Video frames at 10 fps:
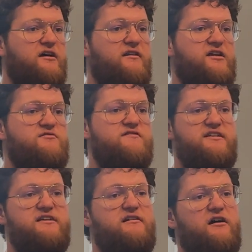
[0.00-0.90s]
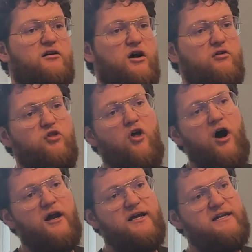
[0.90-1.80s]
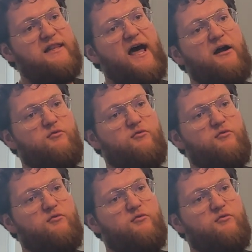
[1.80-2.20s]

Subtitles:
that you see a lot in that